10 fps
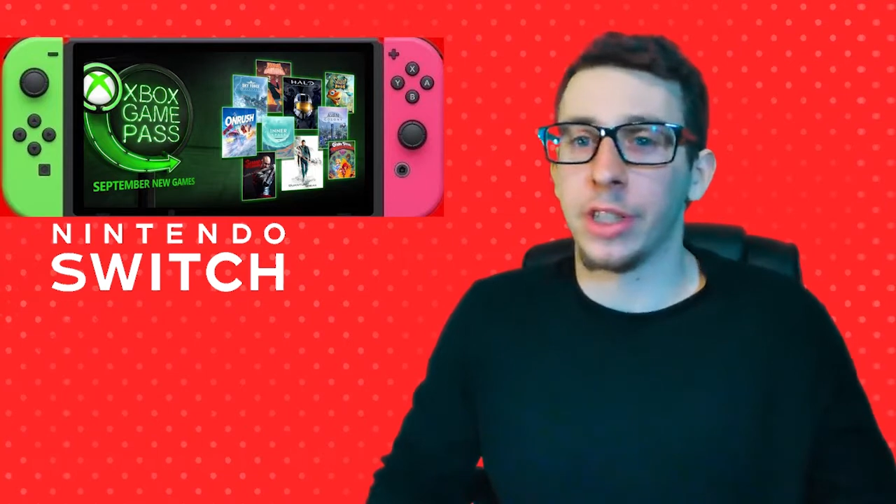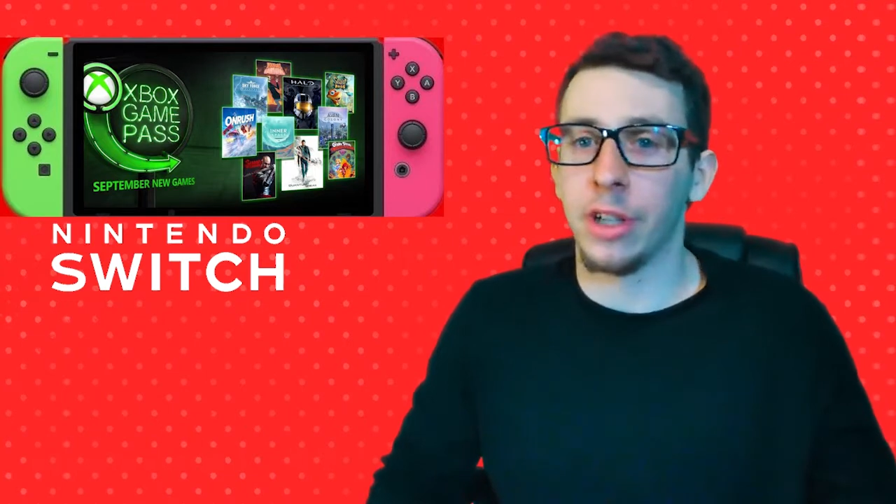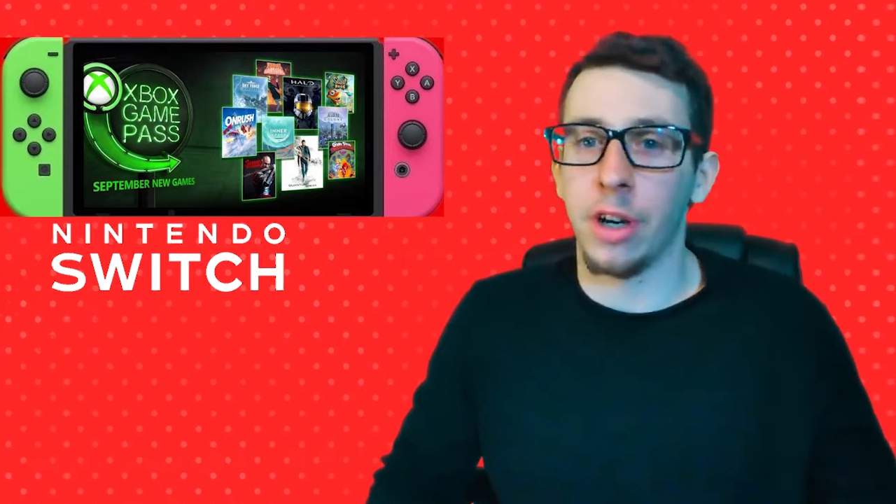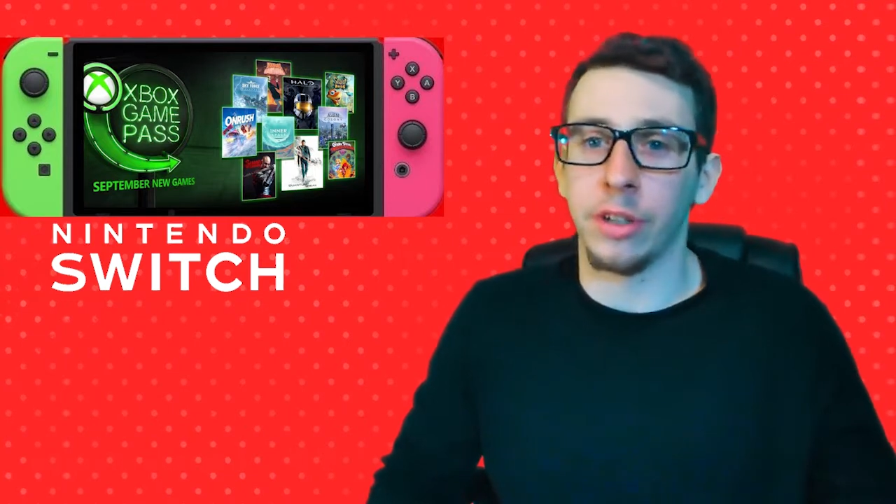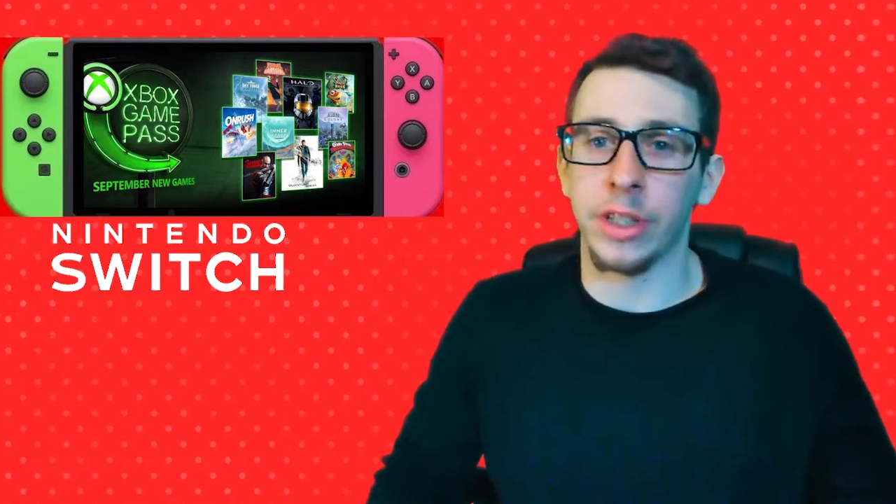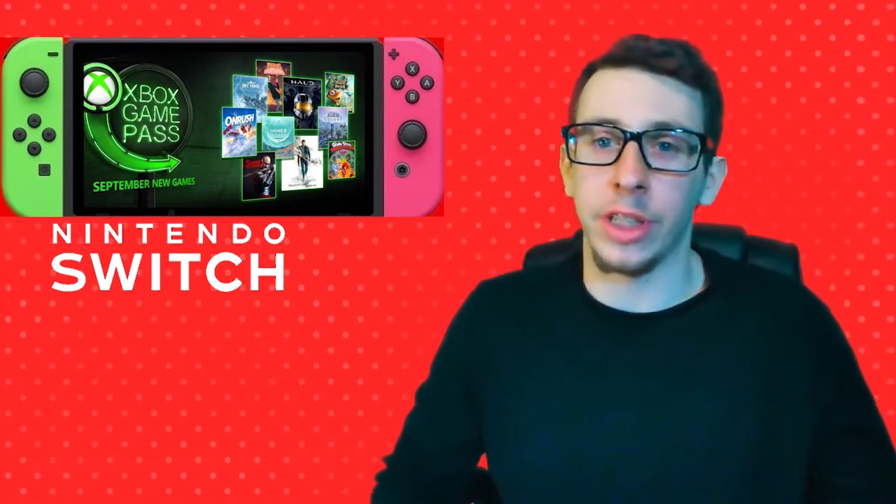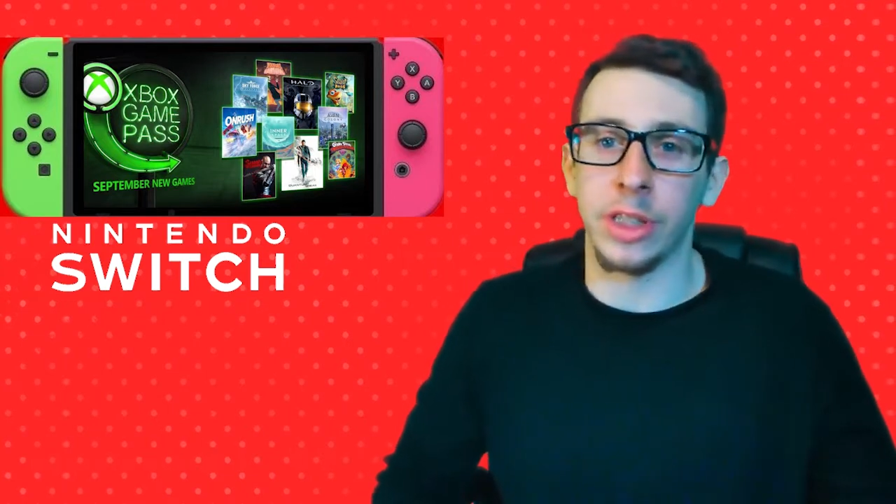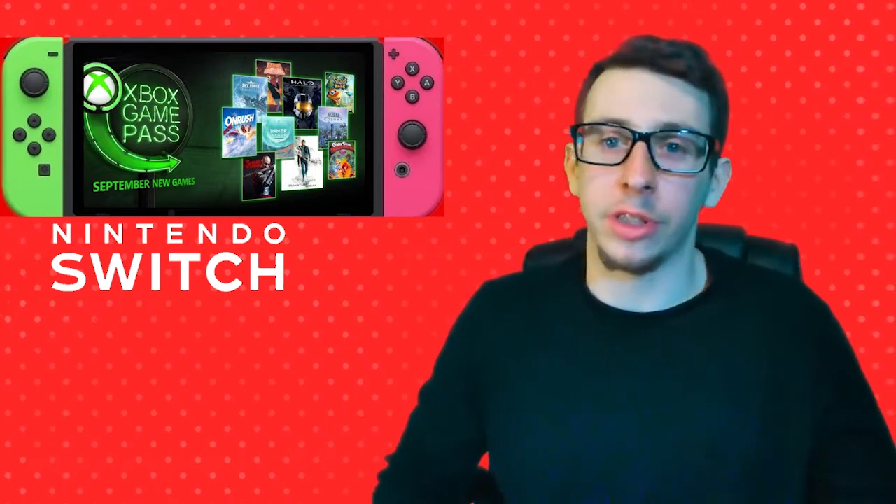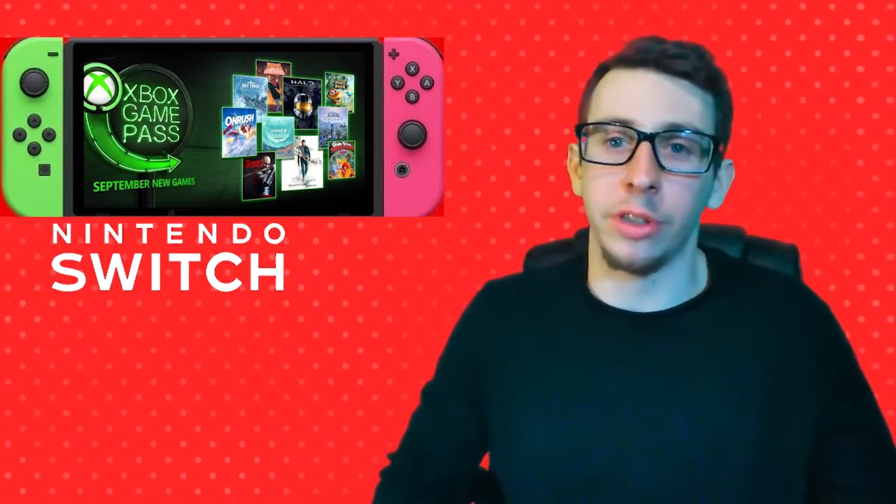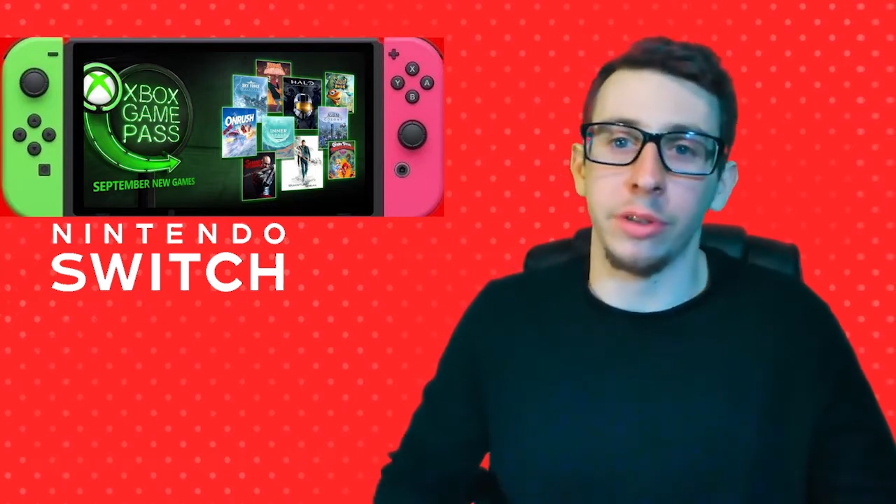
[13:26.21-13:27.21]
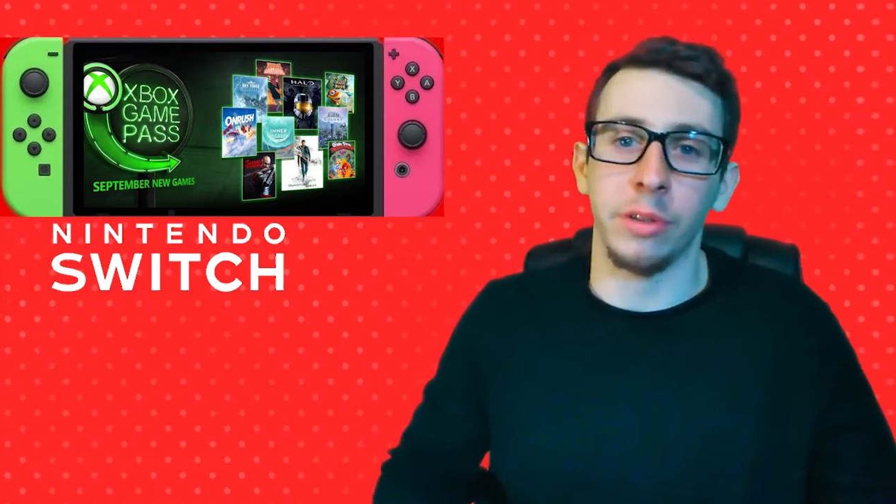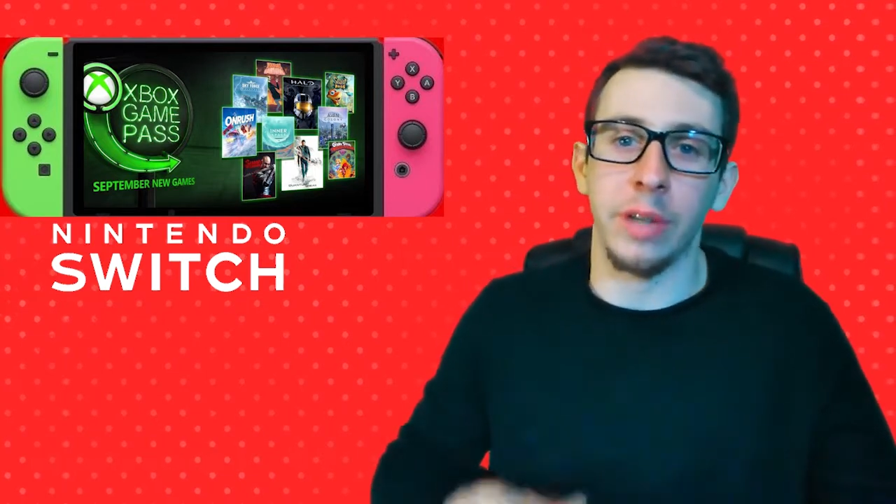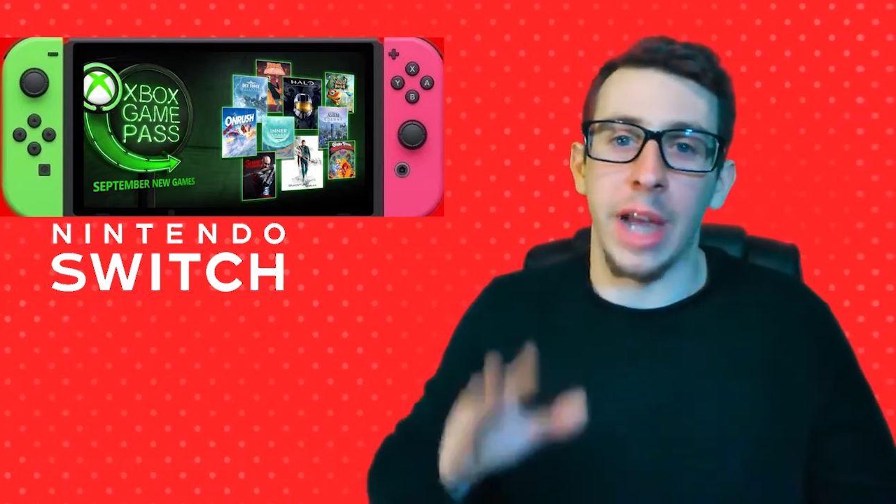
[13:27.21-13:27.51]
at all that these two